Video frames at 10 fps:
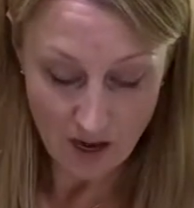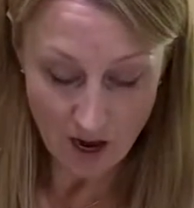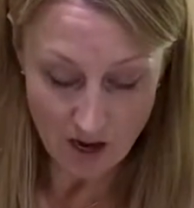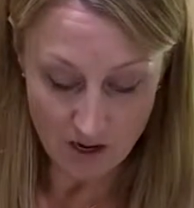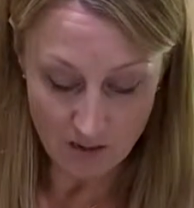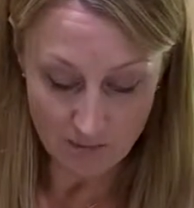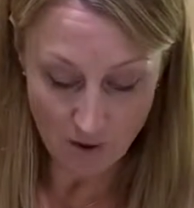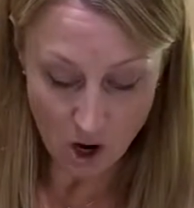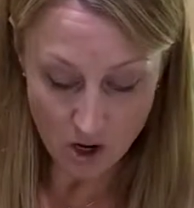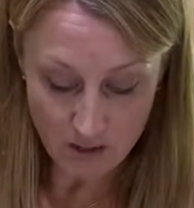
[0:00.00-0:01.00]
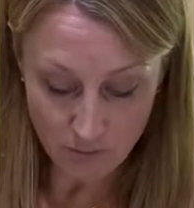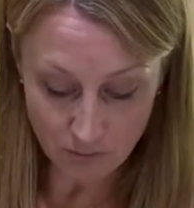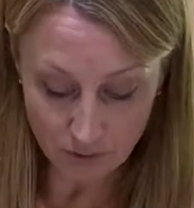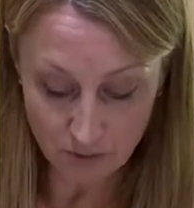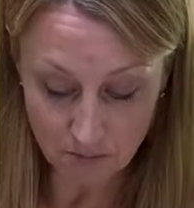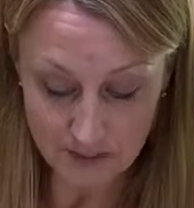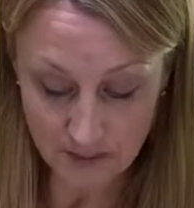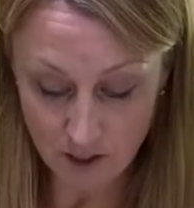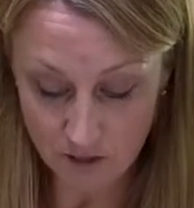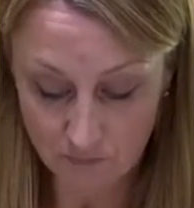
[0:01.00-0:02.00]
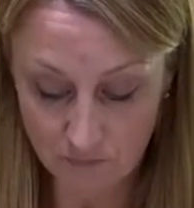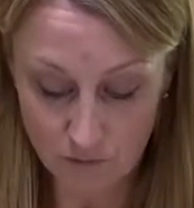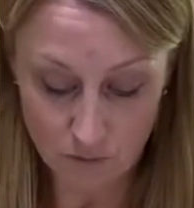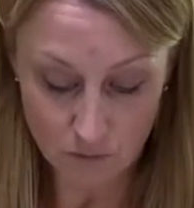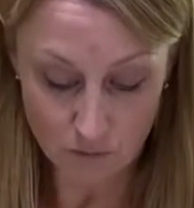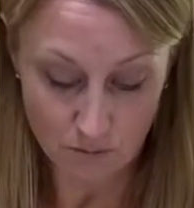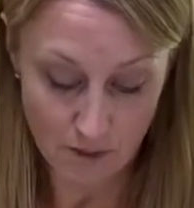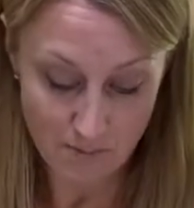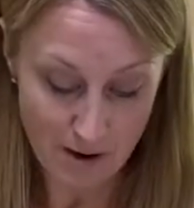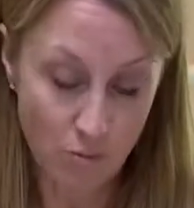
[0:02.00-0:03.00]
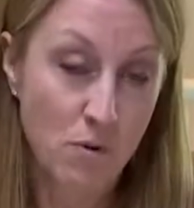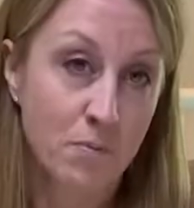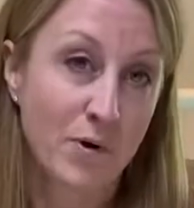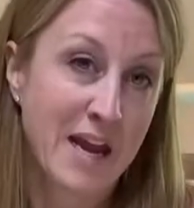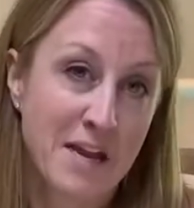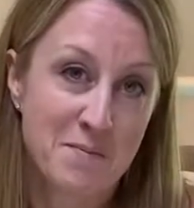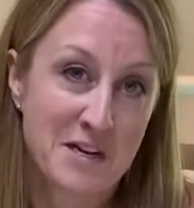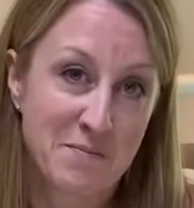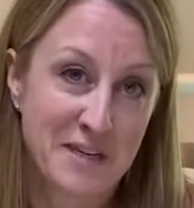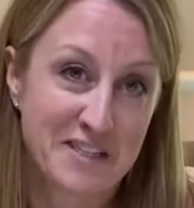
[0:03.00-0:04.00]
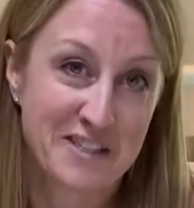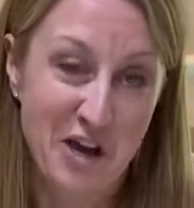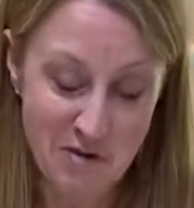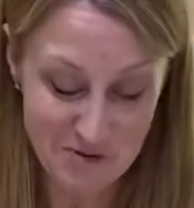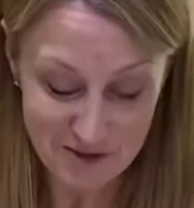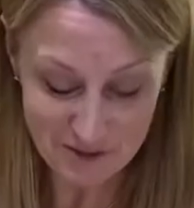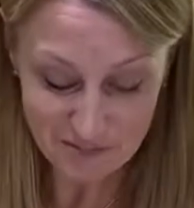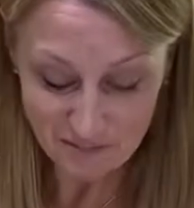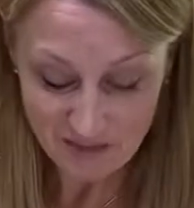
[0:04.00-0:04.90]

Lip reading: I would probably go for about 1.8mm diamonds,